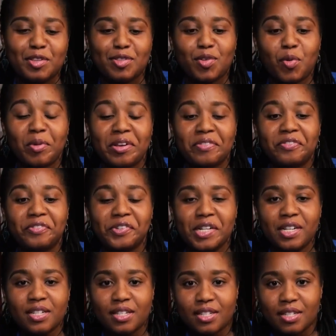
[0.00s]
So my
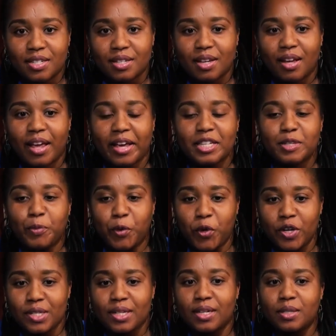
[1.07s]
first
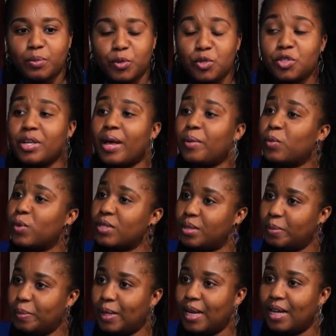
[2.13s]
experience as a producer, I
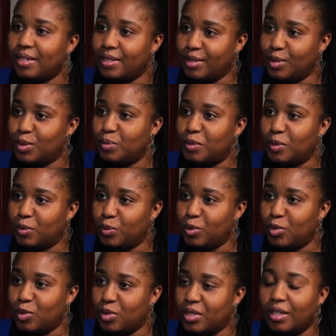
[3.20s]
wasn't planning to be the
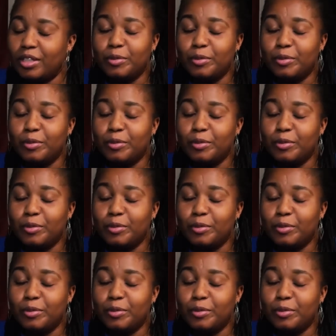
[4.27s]
producer.